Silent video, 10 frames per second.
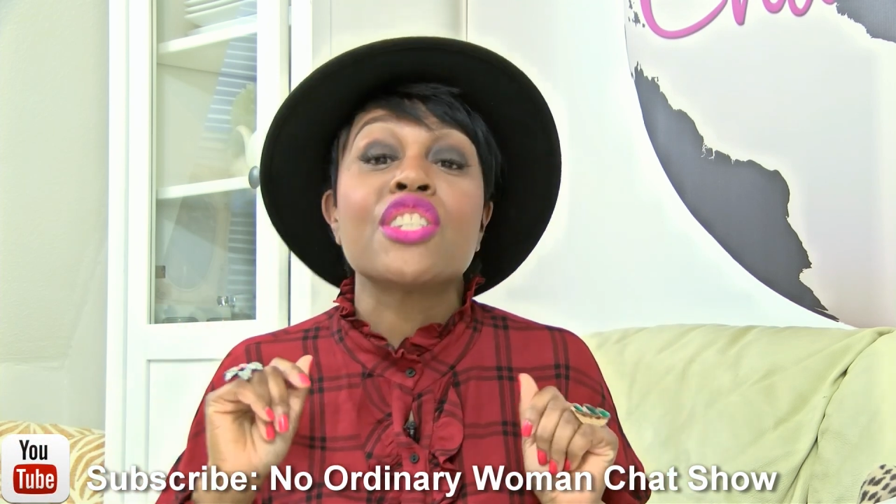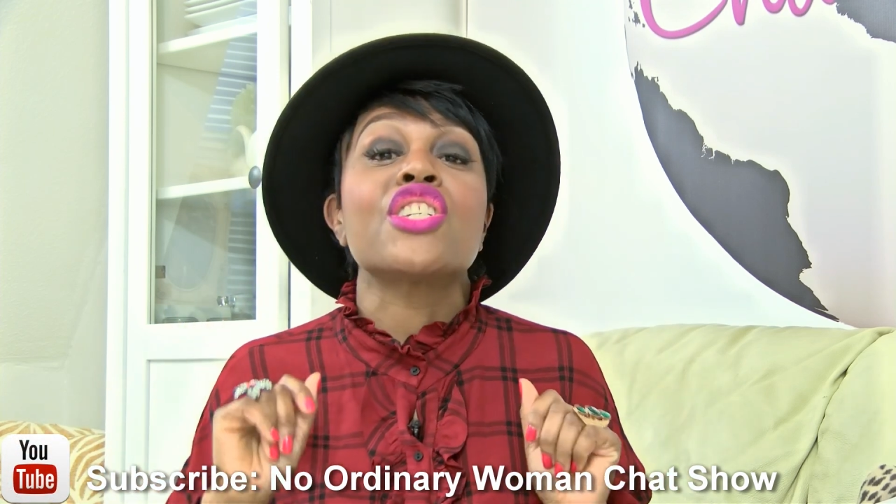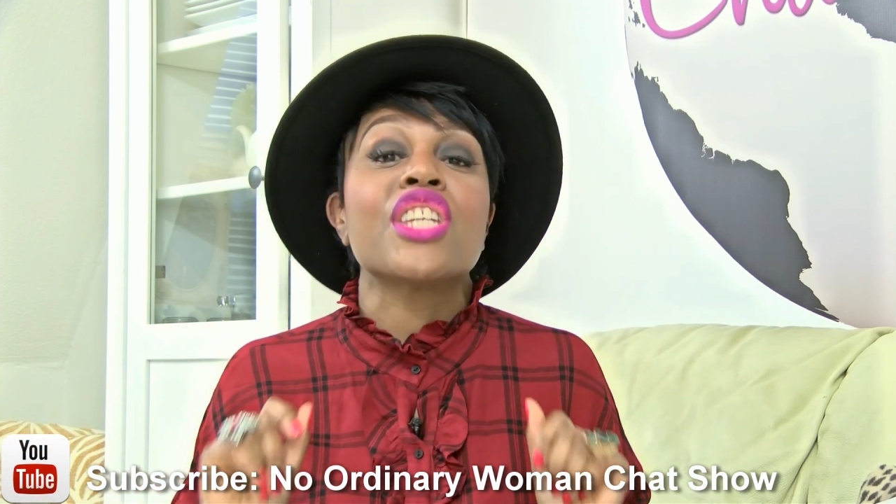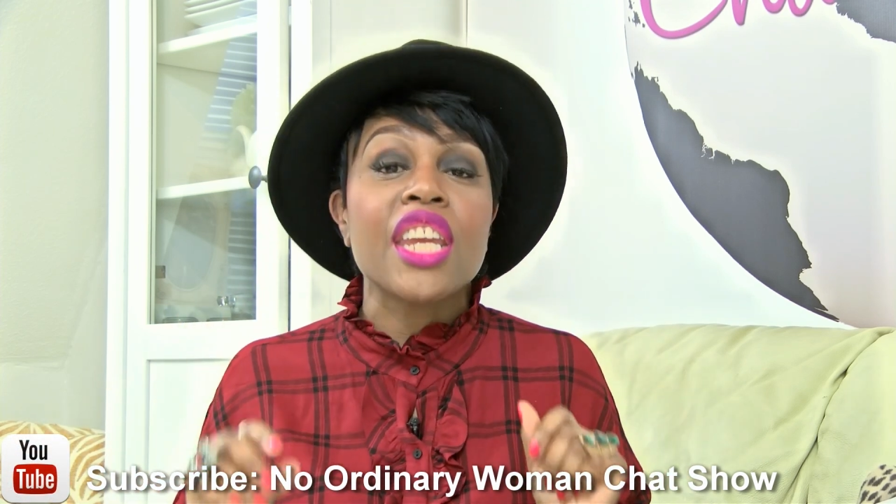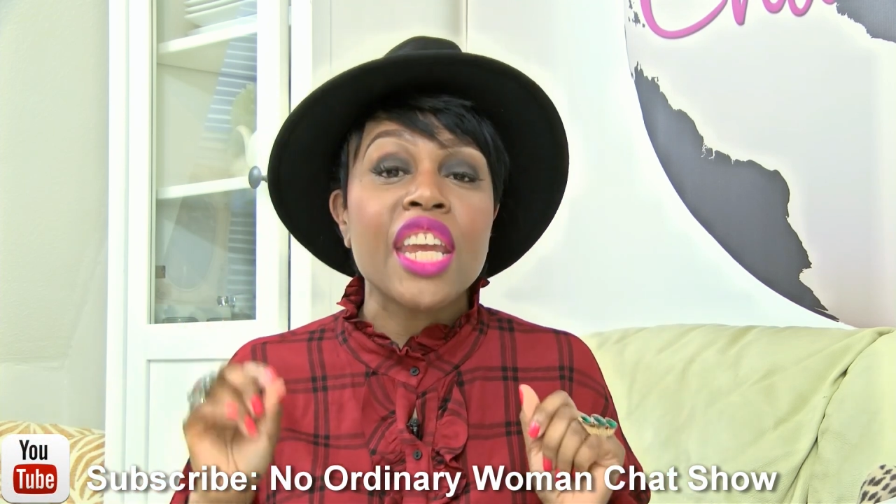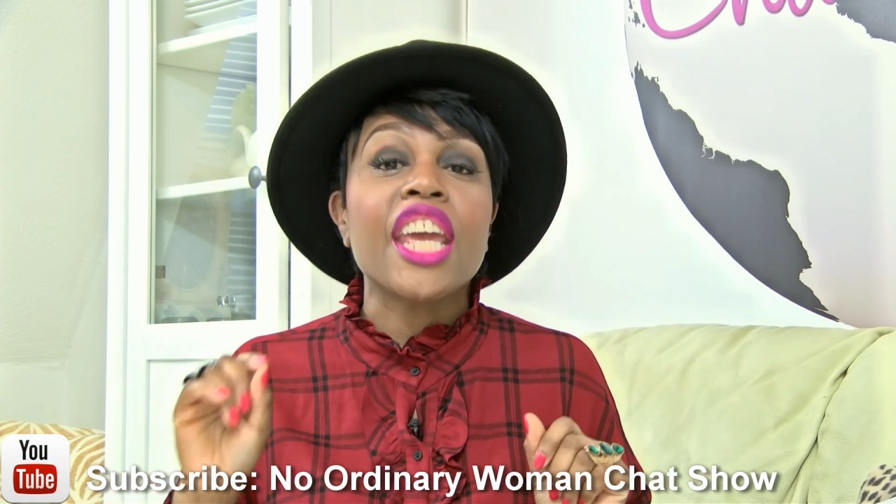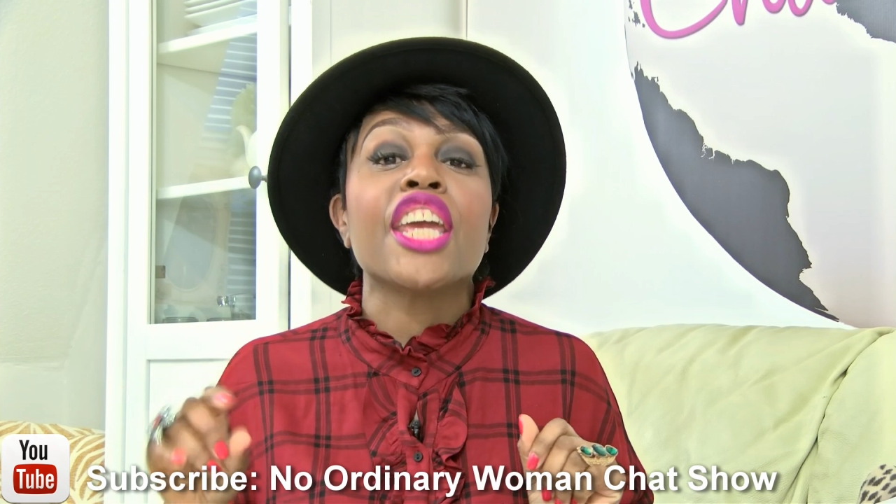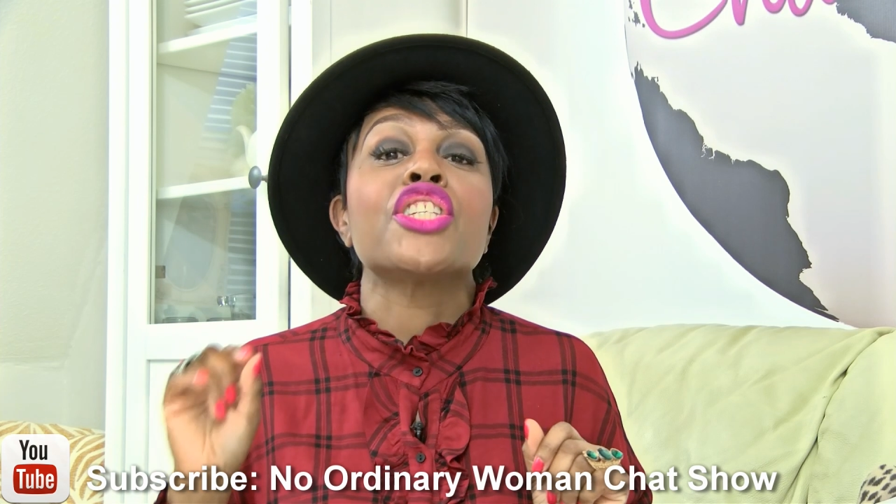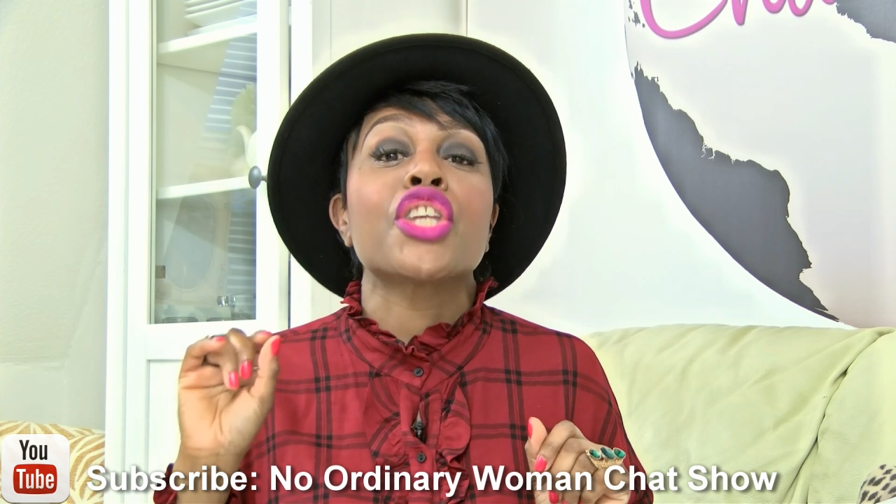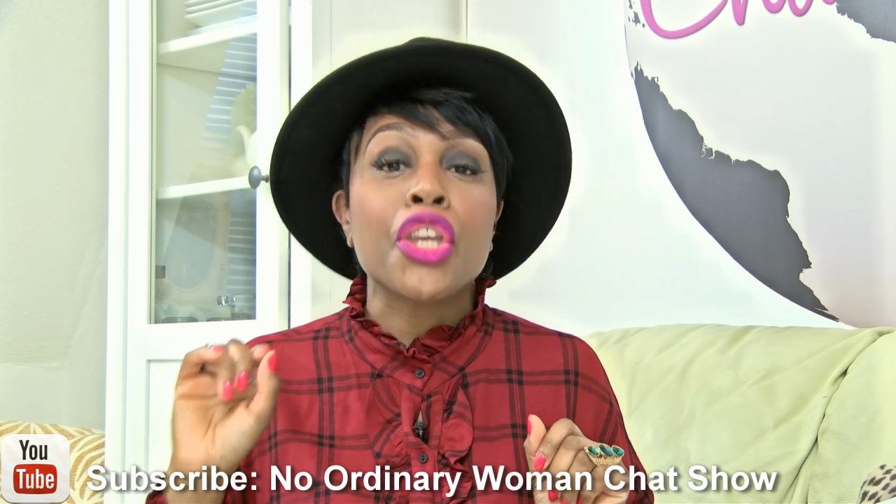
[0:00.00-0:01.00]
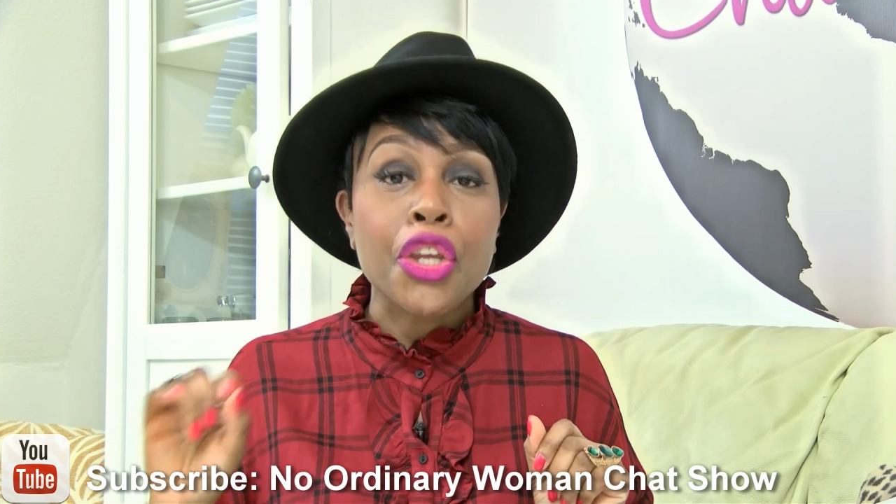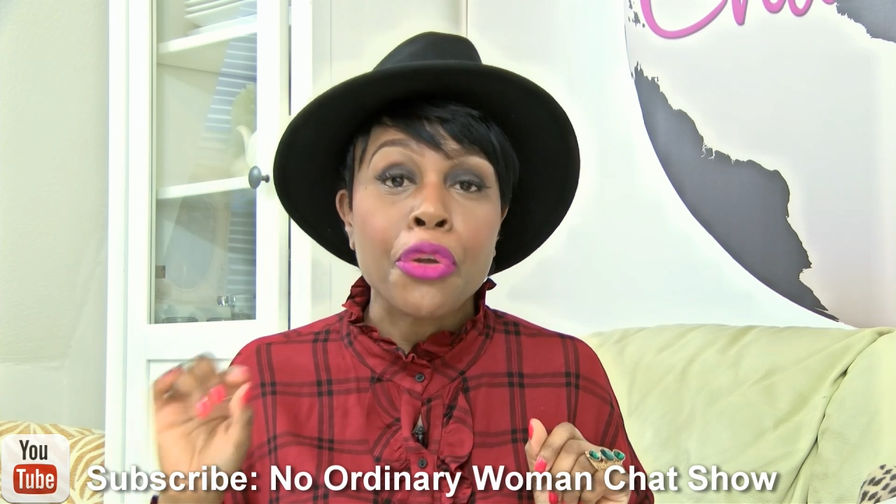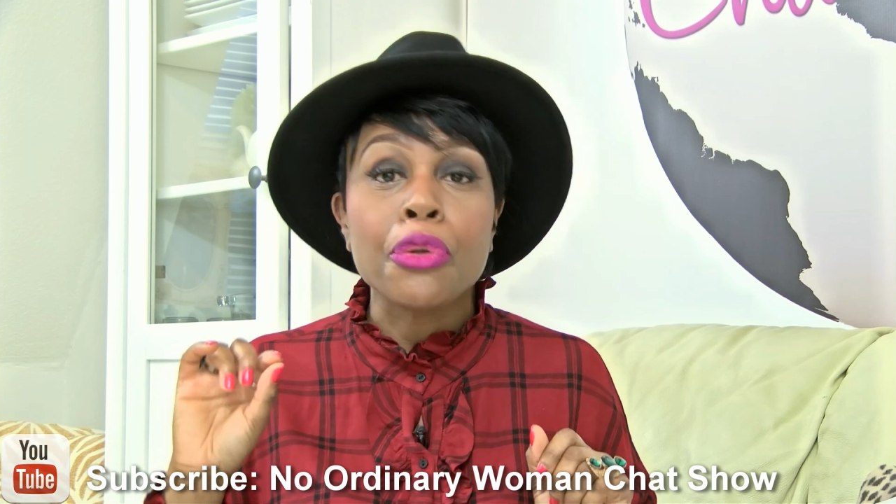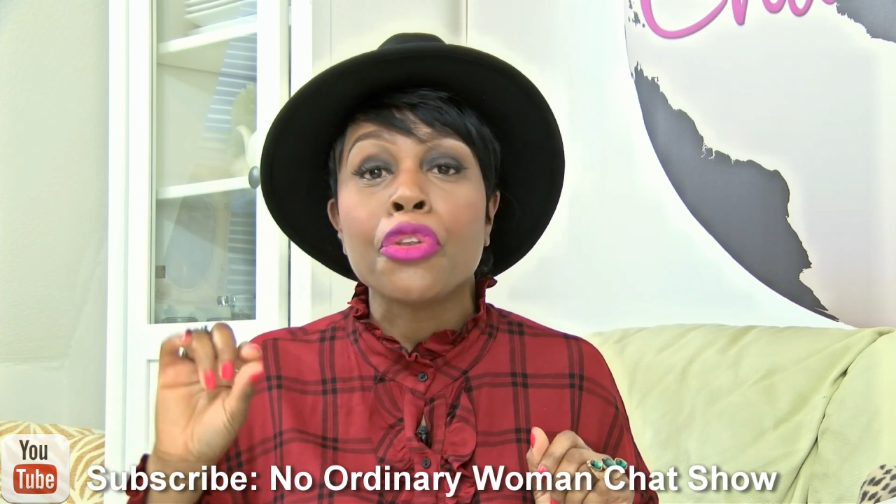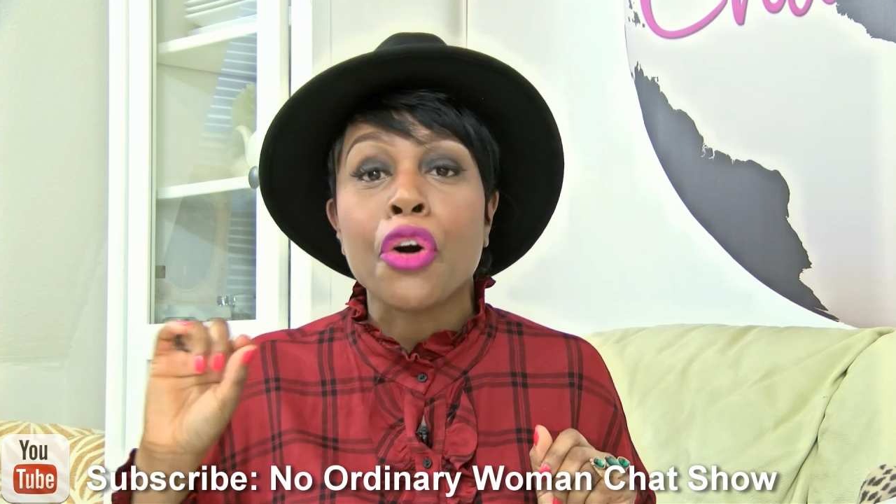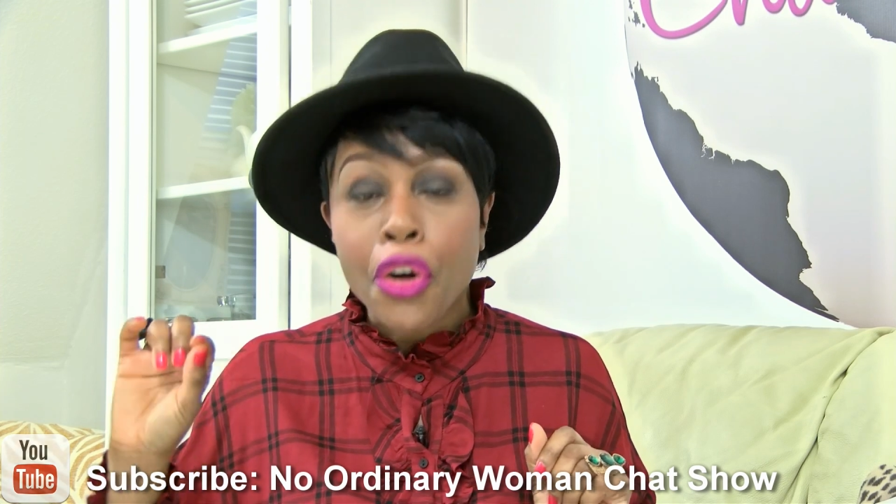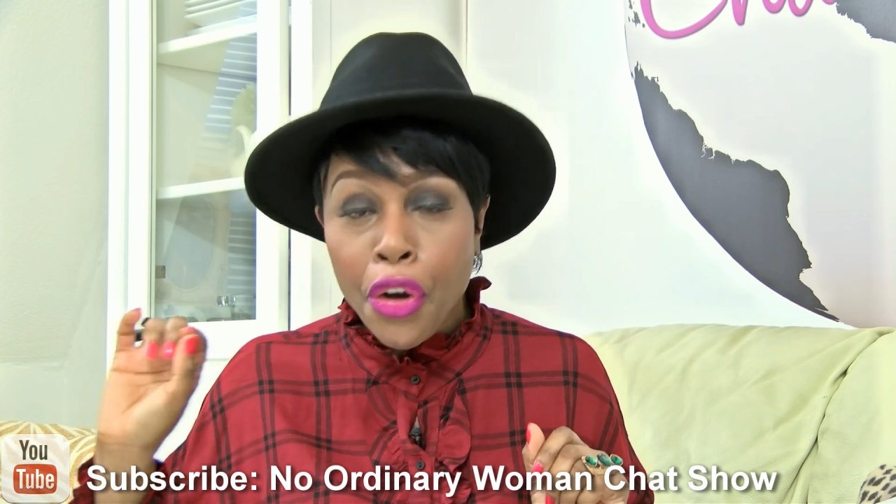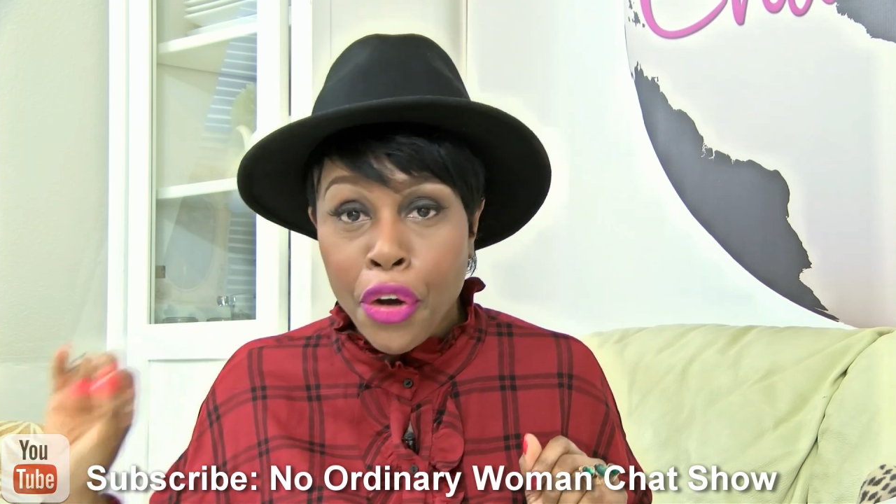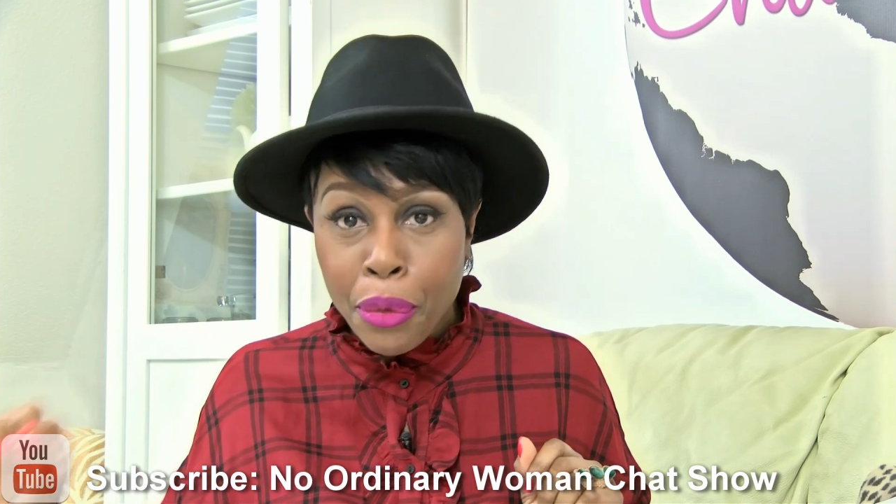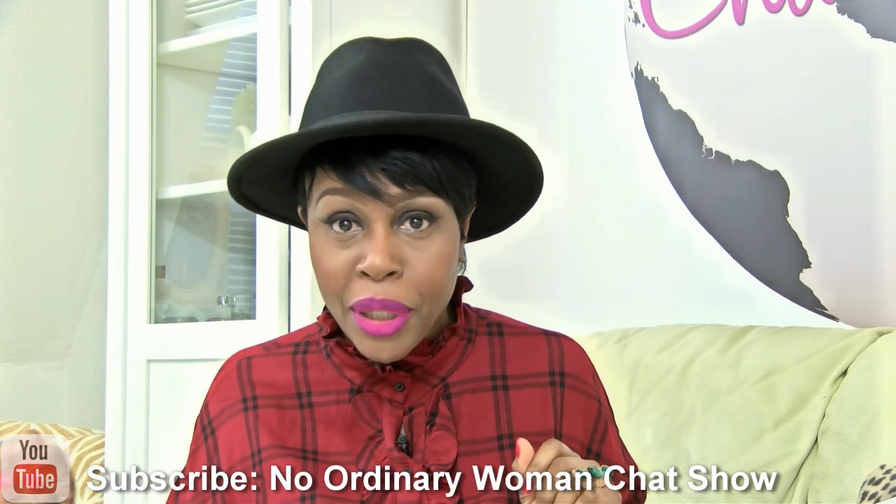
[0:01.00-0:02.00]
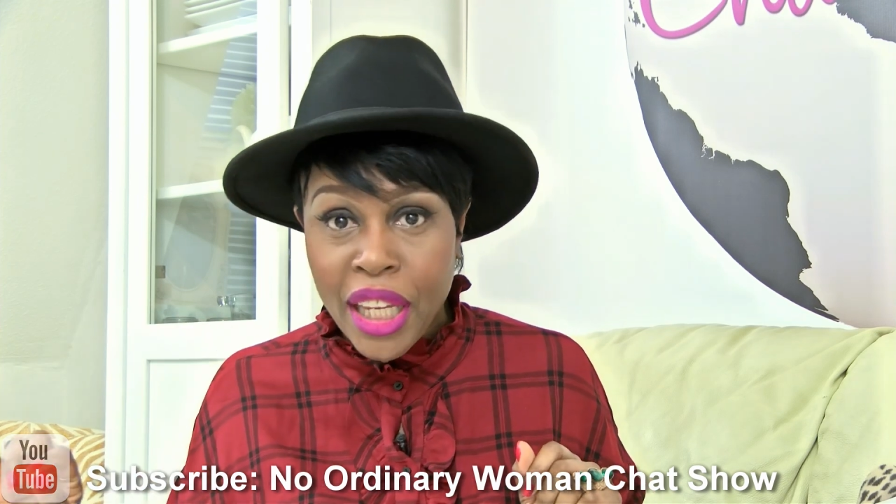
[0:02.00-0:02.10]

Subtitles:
she is cute.com.